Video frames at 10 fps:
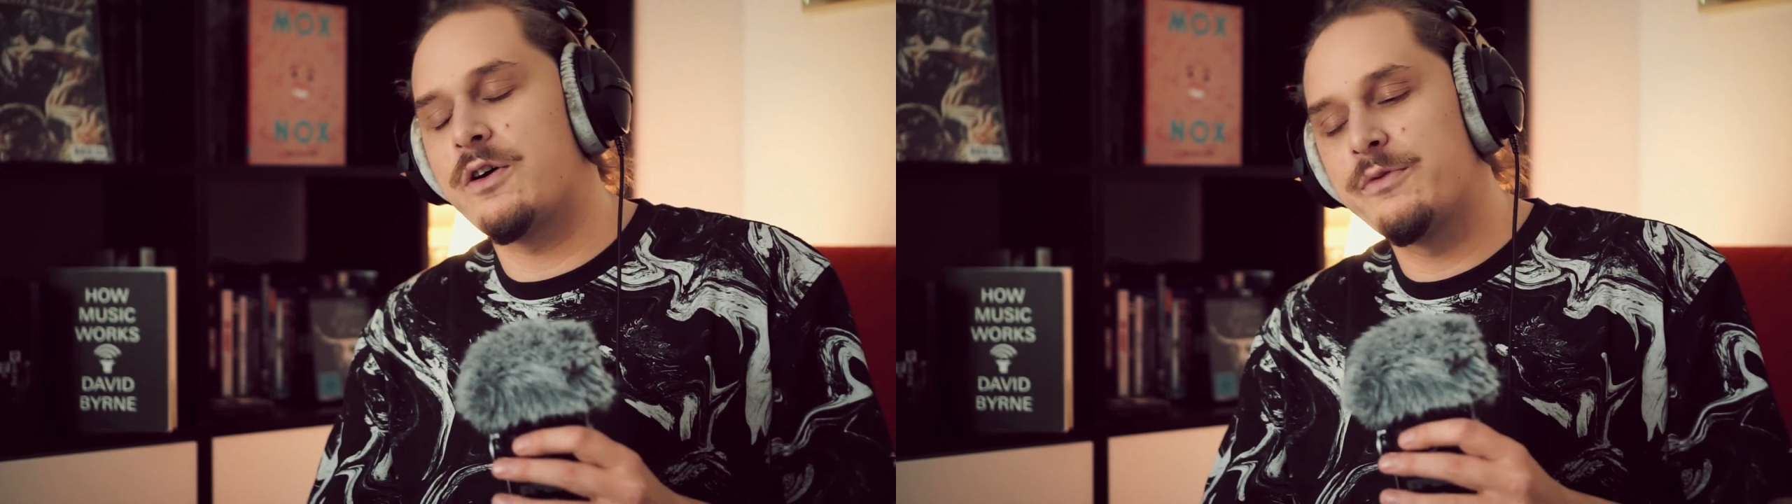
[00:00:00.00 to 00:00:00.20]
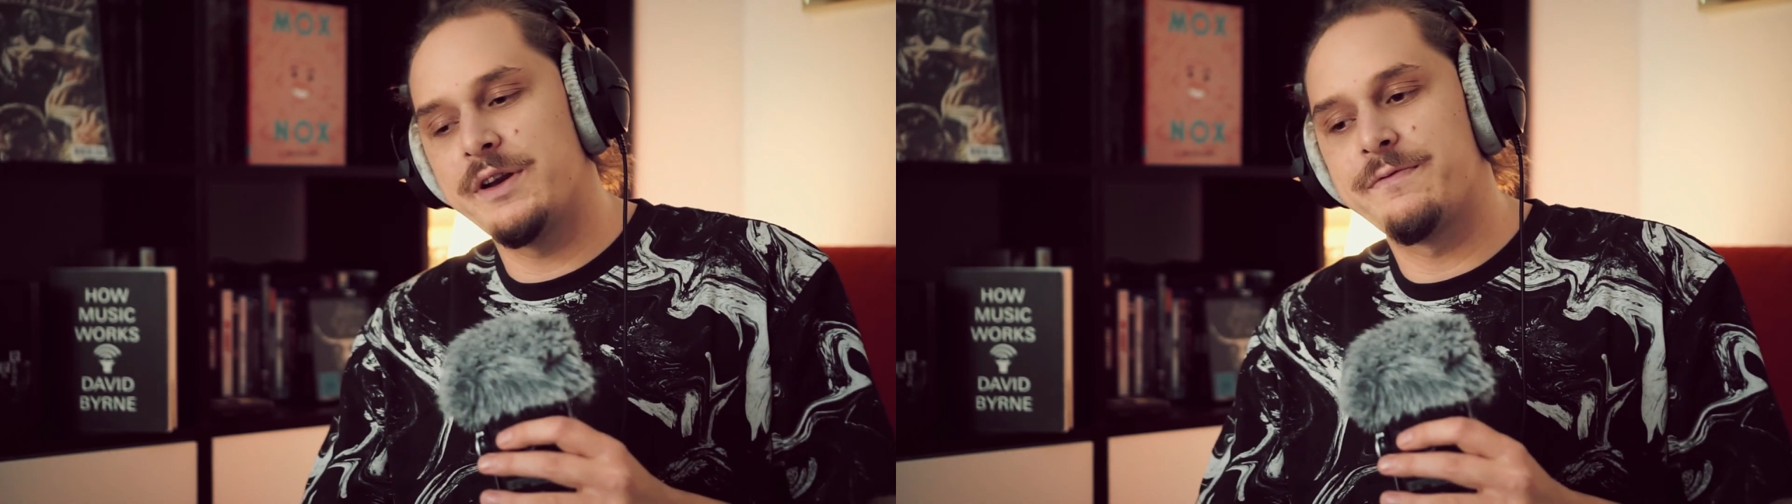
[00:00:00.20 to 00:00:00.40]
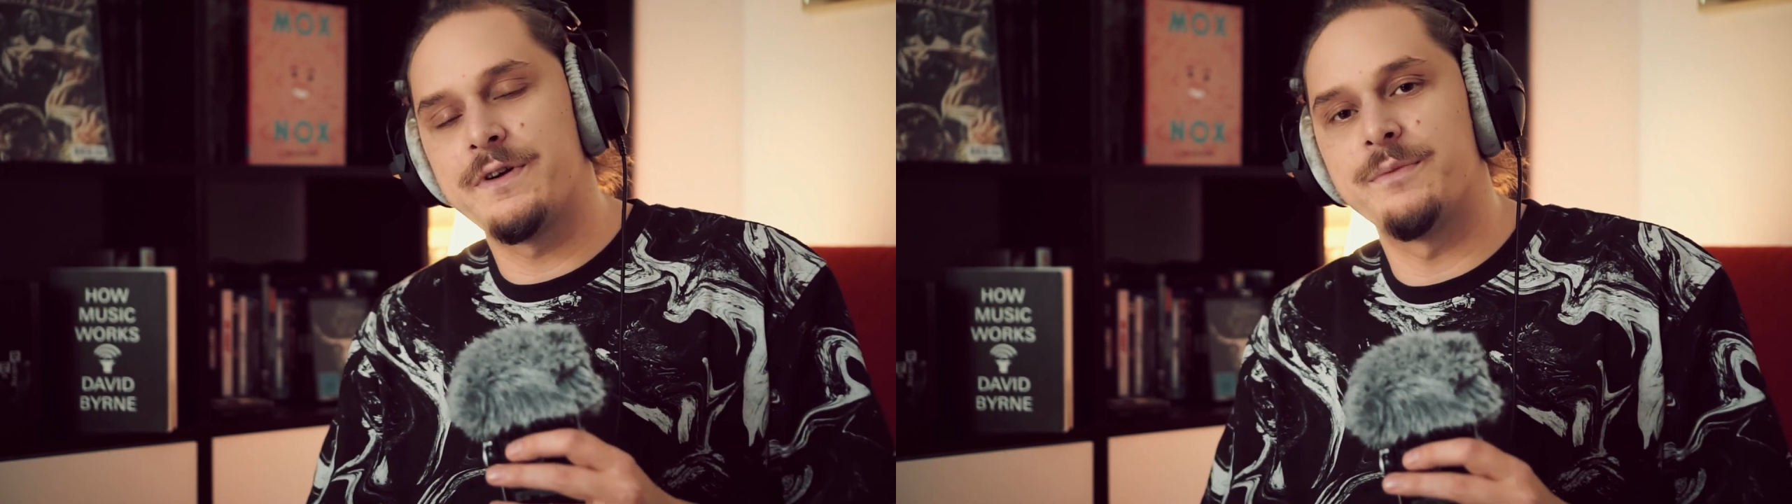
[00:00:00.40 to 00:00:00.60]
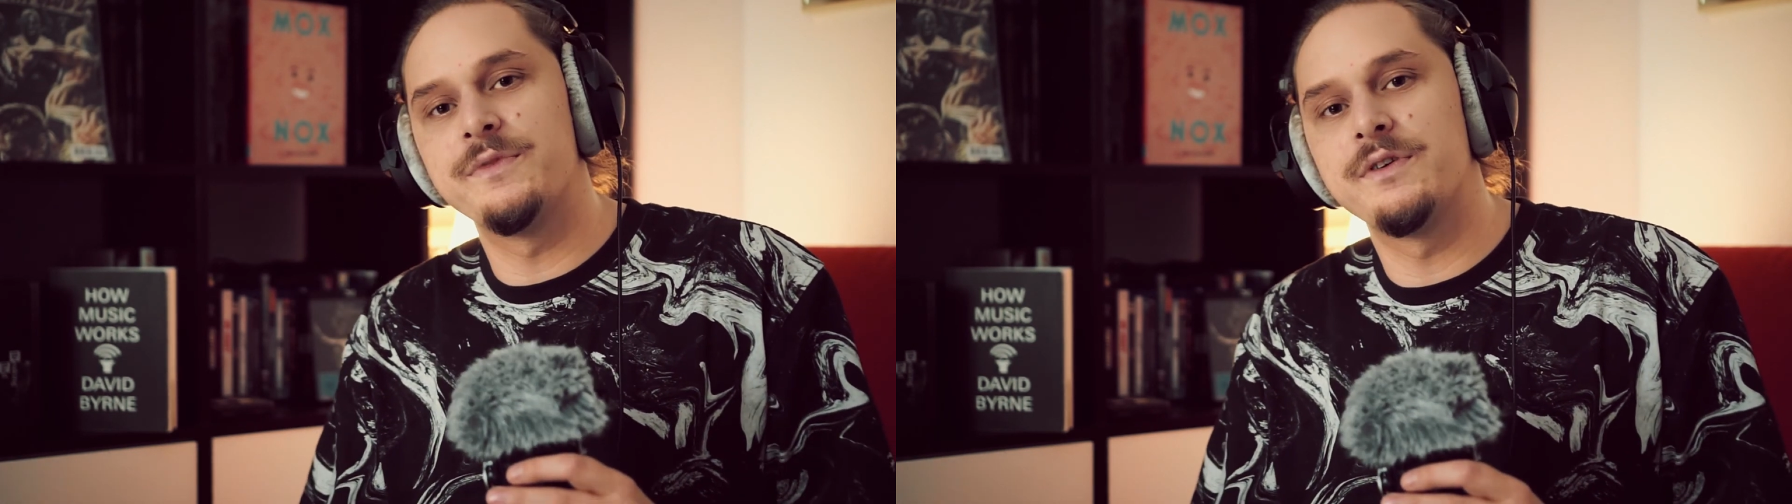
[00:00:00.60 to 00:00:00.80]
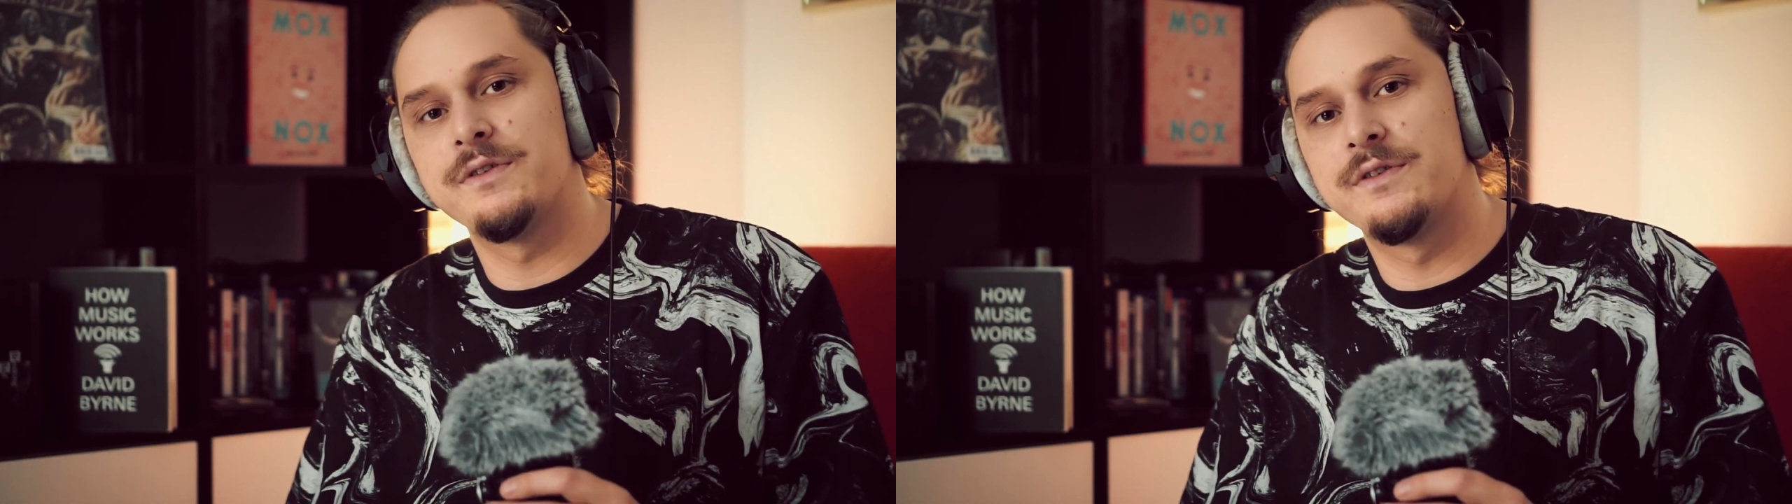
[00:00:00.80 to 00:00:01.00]
Already
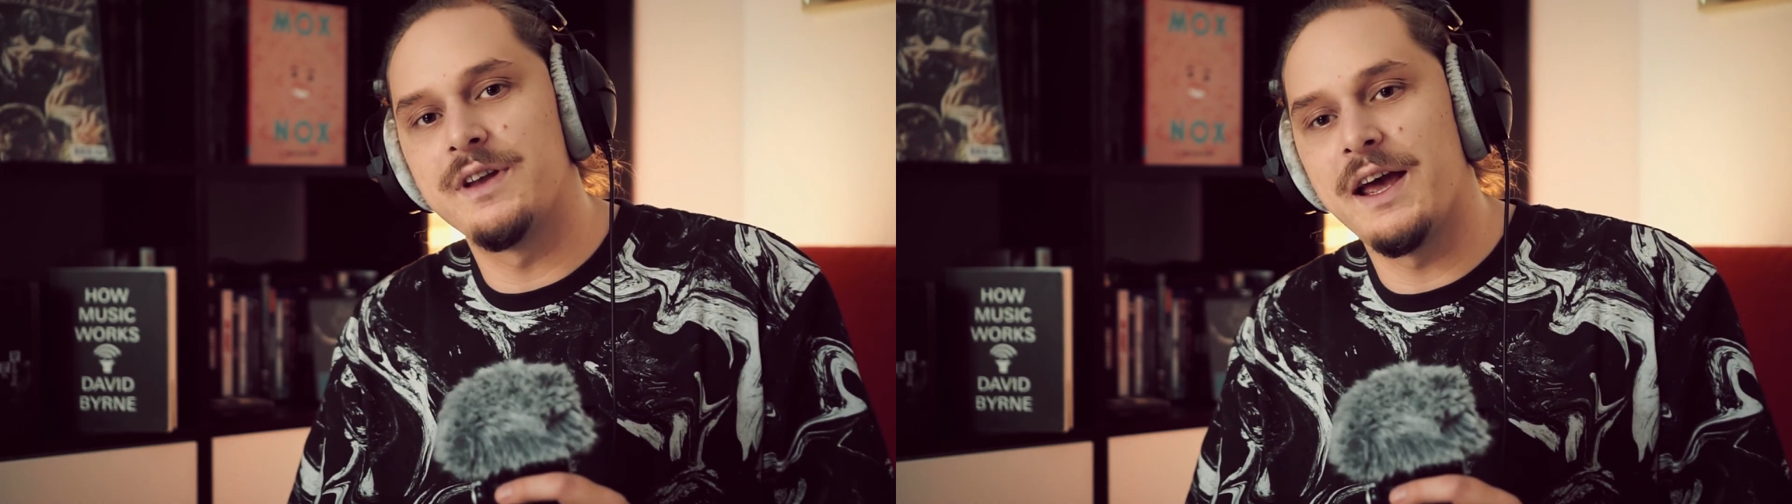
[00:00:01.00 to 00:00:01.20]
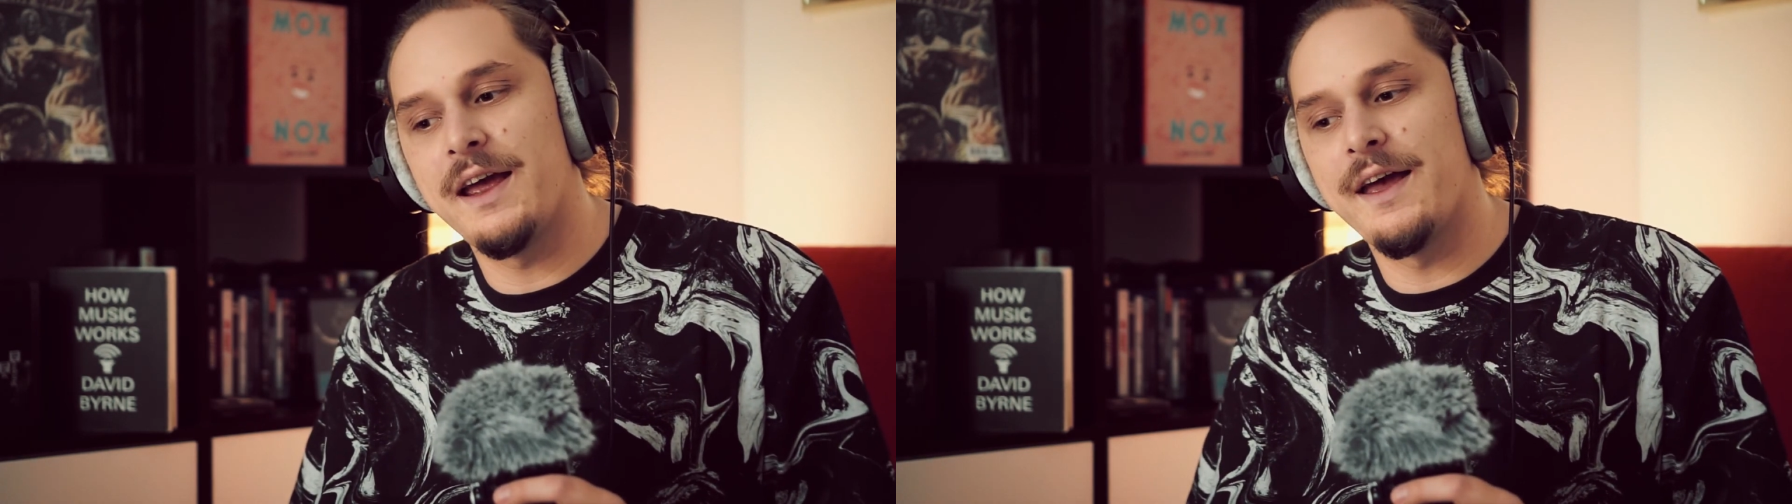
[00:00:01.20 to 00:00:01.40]
filmed today